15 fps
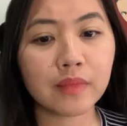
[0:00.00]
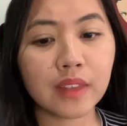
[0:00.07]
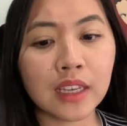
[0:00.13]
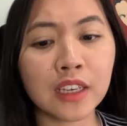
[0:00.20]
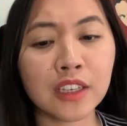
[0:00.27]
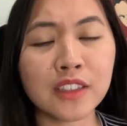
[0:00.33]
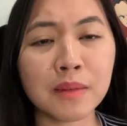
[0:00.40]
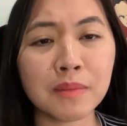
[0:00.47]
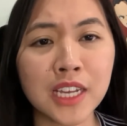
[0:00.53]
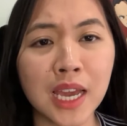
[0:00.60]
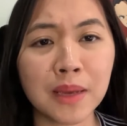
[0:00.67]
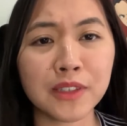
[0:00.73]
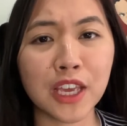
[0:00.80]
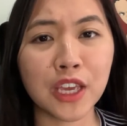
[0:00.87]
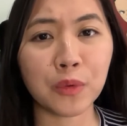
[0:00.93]
because
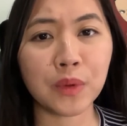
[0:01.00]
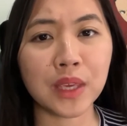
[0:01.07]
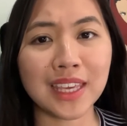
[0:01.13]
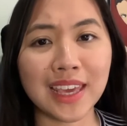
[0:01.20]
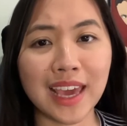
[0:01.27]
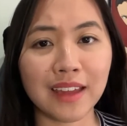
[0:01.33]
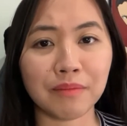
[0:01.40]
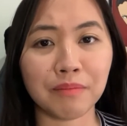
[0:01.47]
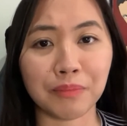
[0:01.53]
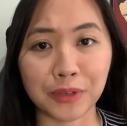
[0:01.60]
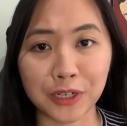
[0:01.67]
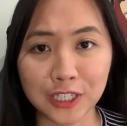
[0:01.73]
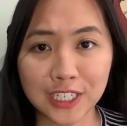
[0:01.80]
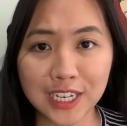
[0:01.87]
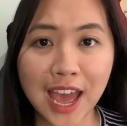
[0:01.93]
sometimes we get
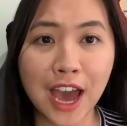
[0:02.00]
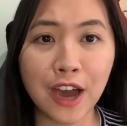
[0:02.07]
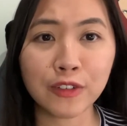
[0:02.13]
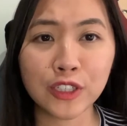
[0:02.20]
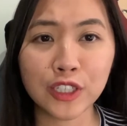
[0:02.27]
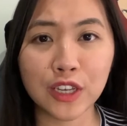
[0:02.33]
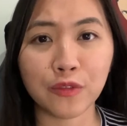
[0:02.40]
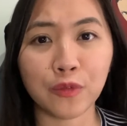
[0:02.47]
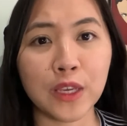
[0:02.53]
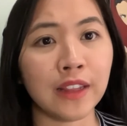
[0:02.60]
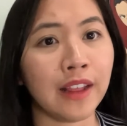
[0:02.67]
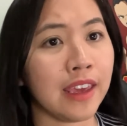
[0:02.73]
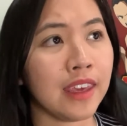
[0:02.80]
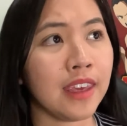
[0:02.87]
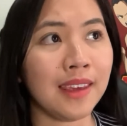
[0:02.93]
burnt out if we
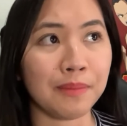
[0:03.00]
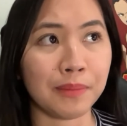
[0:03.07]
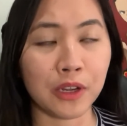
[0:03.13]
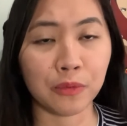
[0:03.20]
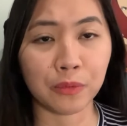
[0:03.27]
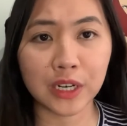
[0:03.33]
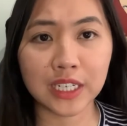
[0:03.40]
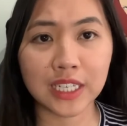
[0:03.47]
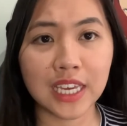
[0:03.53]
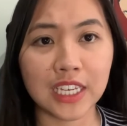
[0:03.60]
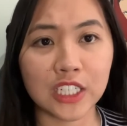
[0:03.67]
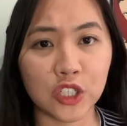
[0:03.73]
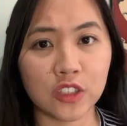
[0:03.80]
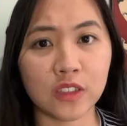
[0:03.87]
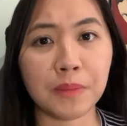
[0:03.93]
keep on working
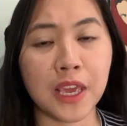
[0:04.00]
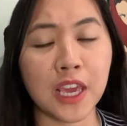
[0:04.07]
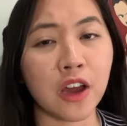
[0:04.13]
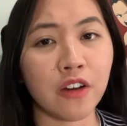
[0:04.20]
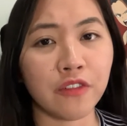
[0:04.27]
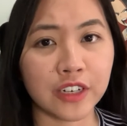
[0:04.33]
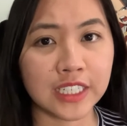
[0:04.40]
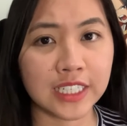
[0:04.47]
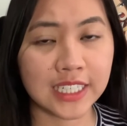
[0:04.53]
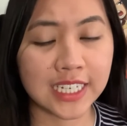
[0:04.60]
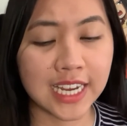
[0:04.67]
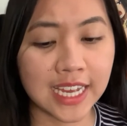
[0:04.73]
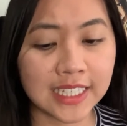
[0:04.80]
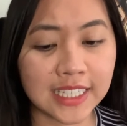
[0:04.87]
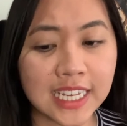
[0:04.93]
and just paying off our
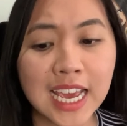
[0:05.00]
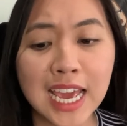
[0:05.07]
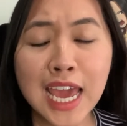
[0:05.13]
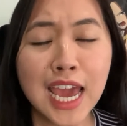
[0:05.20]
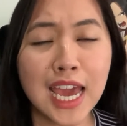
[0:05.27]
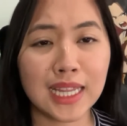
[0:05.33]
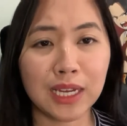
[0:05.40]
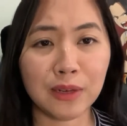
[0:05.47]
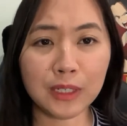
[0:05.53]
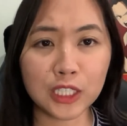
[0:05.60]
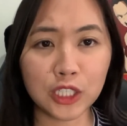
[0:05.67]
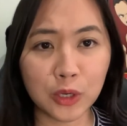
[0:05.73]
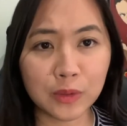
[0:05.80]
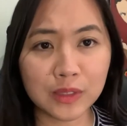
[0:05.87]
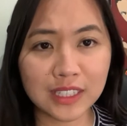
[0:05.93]
debts, and then we
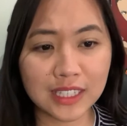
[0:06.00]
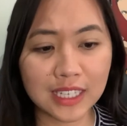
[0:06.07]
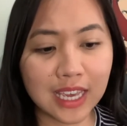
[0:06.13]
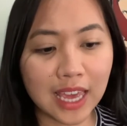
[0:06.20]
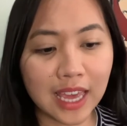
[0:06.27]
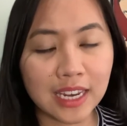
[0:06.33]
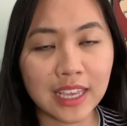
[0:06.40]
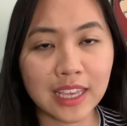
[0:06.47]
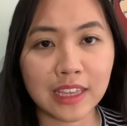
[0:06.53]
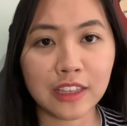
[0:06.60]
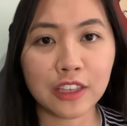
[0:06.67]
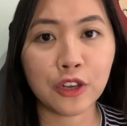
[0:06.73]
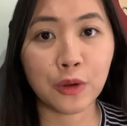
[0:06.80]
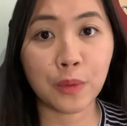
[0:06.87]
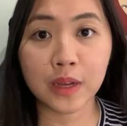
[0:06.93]
don't see
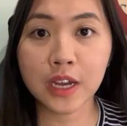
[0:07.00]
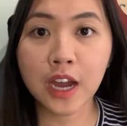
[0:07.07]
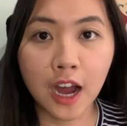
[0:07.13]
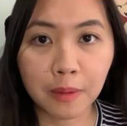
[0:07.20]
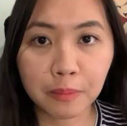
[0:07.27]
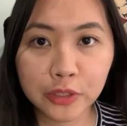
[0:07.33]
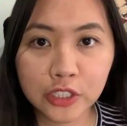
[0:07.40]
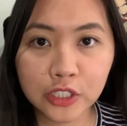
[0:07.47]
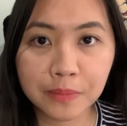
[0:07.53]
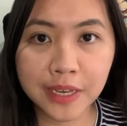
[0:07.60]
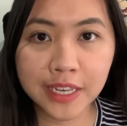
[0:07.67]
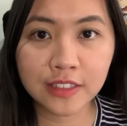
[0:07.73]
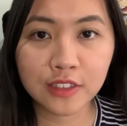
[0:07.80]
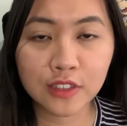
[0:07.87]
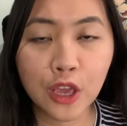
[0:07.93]
any
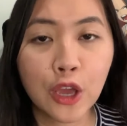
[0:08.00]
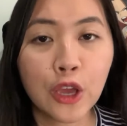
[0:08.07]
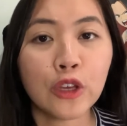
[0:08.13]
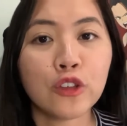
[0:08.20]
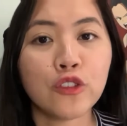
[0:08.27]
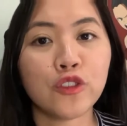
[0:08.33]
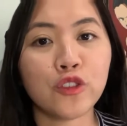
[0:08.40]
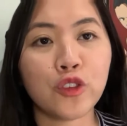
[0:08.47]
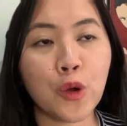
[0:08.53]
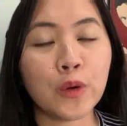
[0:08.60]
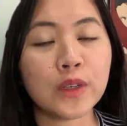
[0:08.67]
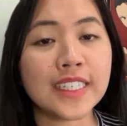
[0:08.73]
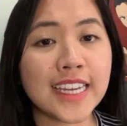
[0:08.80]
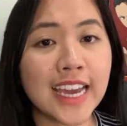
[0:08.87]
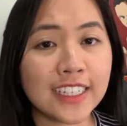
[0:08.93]
accomplishments. So
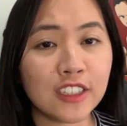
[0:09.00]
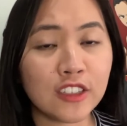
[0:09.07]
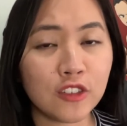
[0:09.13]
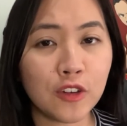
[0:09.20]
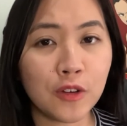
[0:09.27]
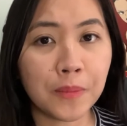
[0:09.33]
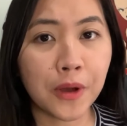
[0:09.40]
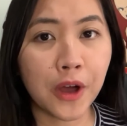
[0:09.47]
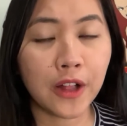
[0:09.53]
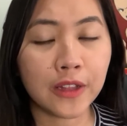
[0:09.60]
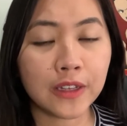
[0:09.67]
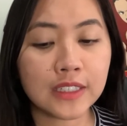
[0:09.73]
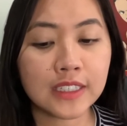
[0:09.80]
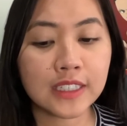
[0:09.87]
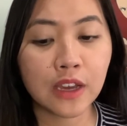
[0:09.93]
debt
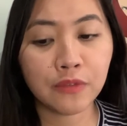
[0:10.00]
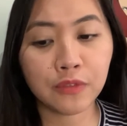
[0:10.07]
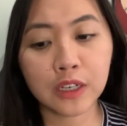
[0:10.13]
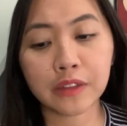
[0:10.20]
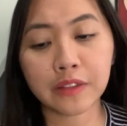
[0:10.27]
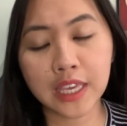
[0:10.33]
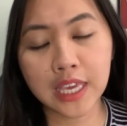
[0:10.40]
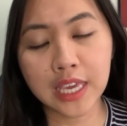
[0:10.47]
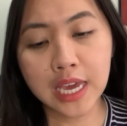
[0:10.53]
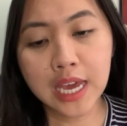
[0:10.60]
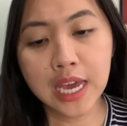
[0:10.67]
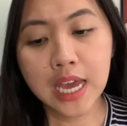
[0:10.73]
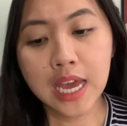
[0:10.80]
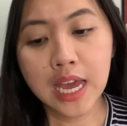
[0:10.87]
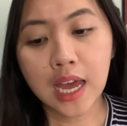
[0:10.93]
snowball definitely
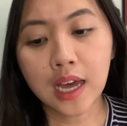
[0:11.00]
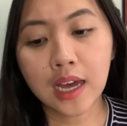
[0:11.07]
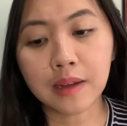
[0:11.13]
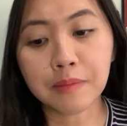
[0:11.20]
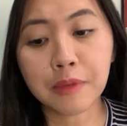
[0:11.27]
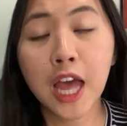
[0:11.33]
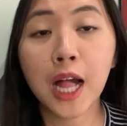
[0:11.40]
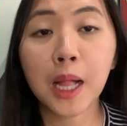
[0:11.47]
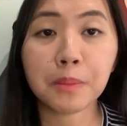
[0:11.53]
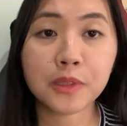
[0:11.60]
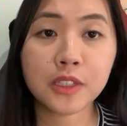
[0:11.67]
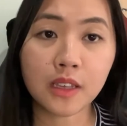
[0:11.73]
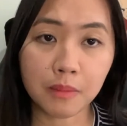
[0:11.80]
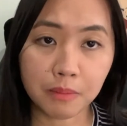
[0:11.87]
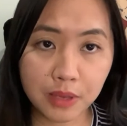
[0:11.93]
helps
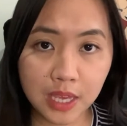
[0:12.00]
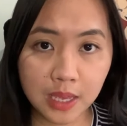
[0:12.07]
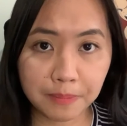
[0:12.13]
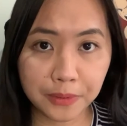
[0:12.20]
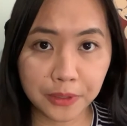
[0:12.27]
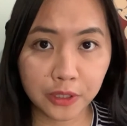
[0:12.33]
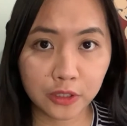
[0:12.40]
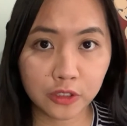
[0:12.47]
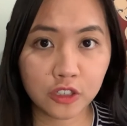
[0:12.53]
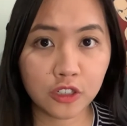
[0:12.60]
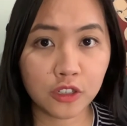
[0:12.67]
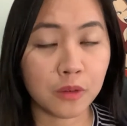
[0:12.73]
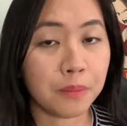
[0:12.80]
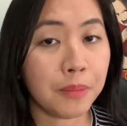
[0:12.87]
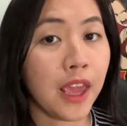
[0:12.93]
some people
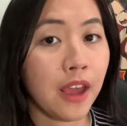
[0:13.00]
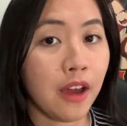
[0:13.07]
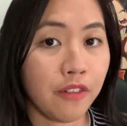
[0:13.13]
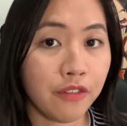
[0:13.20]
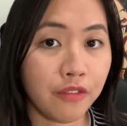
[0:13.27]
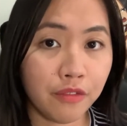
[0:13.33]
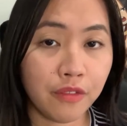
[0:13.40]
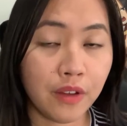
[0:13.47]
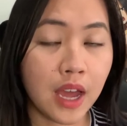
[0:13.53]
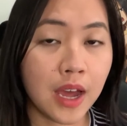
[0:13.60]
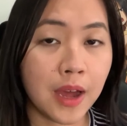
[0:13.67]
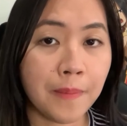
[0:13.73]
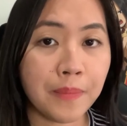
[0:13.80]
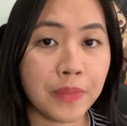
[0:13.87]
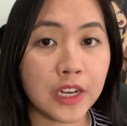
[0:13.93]
to pay off
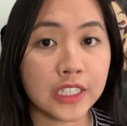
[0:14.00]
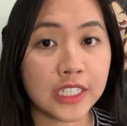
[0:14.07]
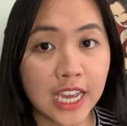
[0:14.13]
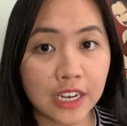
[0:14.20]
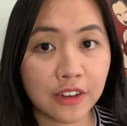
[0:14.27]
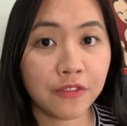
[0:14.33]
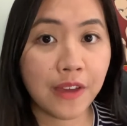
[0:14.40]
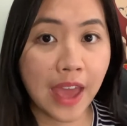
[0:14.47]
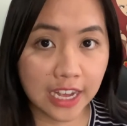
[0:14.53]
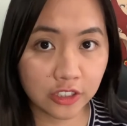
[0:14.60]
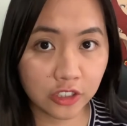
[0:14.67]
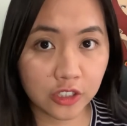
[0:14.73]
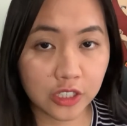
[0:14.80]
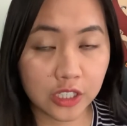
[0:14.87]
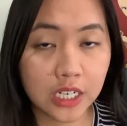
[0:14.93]
their debt
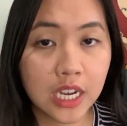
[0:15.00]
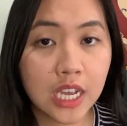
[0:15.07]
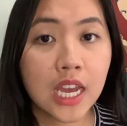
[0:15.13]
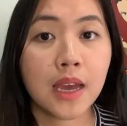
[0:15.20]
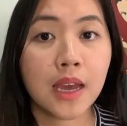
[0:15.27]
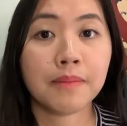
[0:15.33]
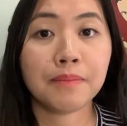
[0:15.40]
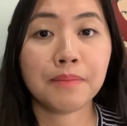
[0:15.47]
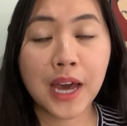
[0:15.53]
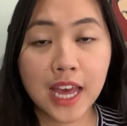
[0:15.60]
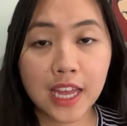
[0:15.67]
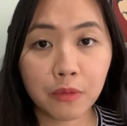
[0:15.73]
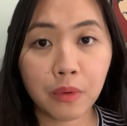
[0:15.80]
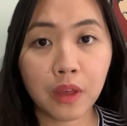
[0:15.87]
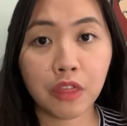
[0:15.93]
faster.
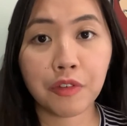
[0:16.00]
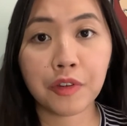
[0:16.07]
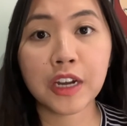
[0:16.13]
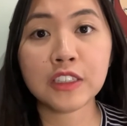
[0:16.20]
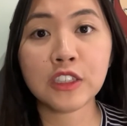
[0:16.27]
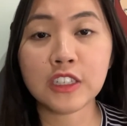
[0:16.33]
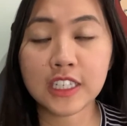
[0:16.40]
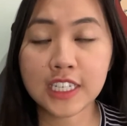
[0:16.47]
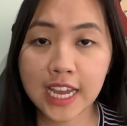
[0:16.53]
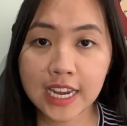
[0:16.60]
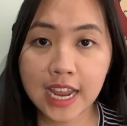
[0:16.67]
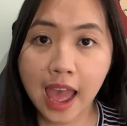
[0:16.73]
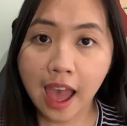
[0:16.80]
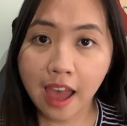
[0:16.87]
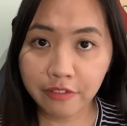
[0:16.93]
But with regard to
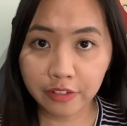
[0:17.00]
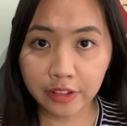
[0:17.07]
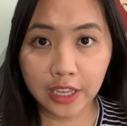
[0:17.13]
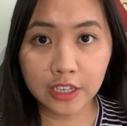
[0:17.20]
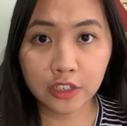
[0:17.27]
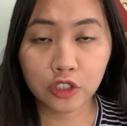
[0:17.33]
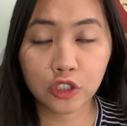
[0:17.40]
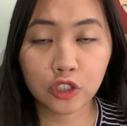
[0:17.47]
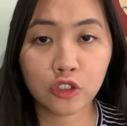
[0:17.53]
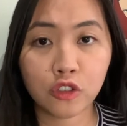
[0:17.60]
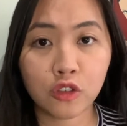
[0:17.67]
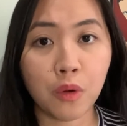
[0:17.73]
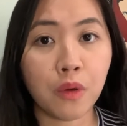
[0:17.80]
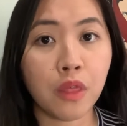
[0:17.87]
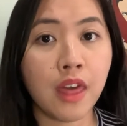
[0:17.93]
debt avalanche,
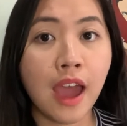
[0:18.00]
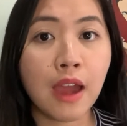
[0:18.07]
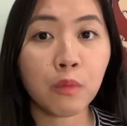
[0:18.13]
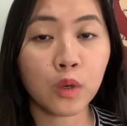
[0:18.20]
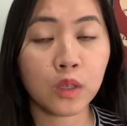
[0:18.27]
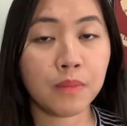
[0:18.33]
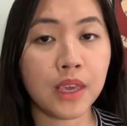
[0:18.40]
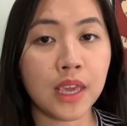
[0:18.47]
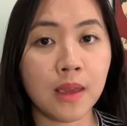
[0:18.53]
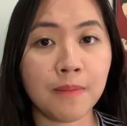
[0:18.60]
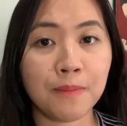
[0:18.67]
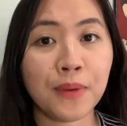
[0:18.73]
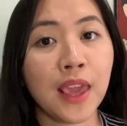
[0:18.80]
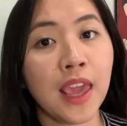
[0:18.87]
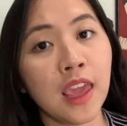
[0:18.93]
so that would
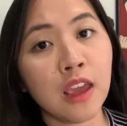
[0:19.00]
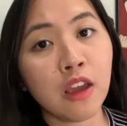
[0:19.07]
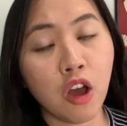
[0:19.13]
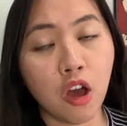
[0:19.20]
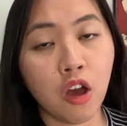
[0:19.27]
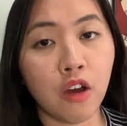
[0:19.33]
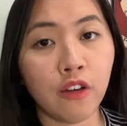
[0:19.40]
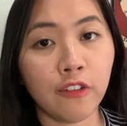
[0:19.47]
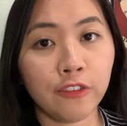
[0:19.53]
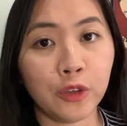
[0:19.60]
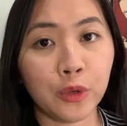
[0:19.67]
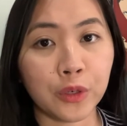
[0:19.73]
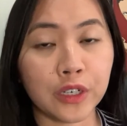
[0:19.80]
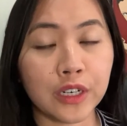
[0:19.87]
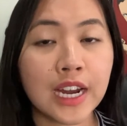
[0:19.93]
be paying off
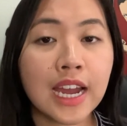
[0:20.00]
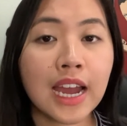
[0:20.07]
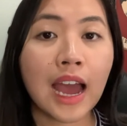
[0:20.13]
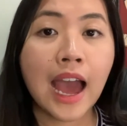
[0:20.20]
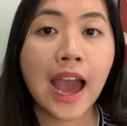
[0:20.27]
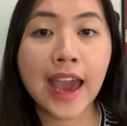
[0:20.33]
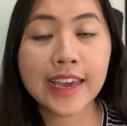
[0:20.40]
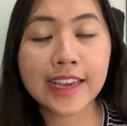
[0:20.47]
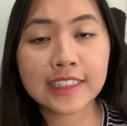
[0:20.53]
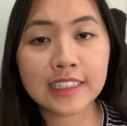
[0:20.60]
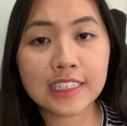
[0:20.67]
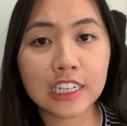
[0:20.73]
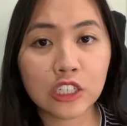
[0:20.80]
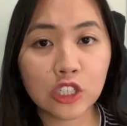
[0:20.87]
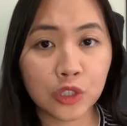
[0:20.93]
your
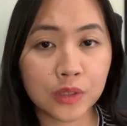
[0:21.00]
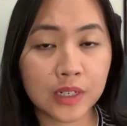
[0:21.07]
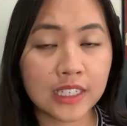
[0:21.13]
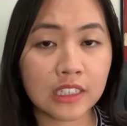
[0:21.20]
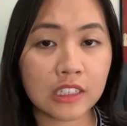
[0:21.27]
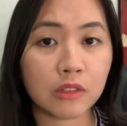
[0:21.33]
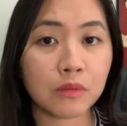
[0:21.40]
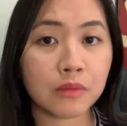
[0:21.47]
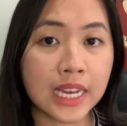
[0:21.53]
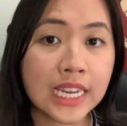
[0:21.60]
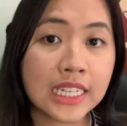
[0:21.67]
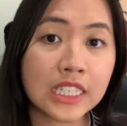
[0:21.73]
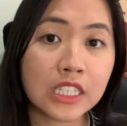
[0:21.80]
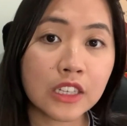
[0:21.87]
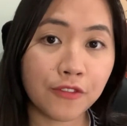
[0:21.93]
highest interest
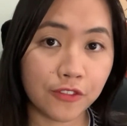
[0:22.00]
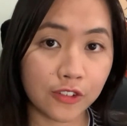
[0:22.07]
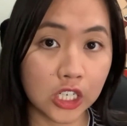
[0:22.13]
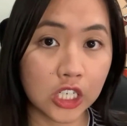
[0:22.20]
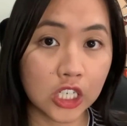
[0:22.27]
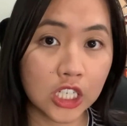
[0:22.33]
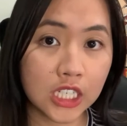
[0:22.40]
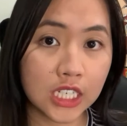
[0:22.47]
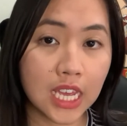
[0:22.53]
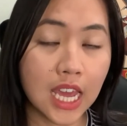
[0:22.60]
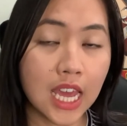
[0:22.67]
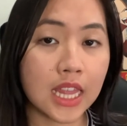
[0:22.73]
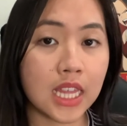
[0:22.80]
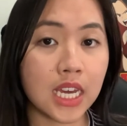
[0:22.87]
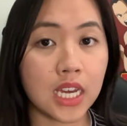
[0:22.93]
rates first,
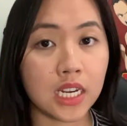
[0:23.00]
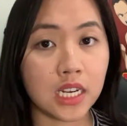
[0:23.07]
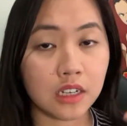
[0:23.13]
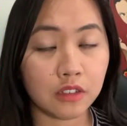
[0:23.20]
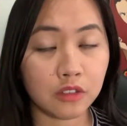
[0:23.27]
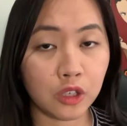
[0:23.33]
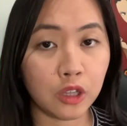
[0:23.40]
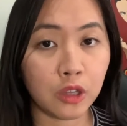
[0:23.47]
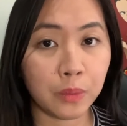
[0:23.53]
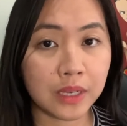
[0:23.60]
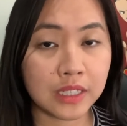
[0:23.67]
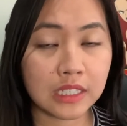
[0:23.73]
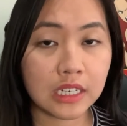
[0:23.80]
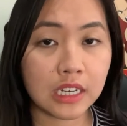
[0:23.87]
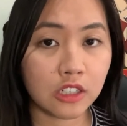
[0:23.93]
and then the
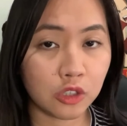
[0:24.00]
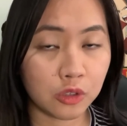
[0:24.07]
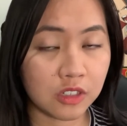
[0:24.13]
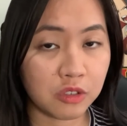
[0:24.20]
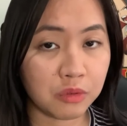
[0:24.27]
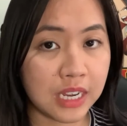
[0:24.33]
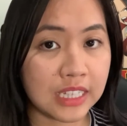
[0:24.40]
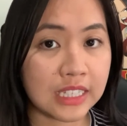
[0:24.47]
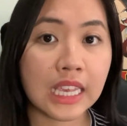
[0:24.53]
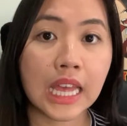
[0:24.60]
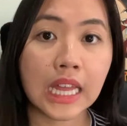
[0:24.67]
lowest interest rates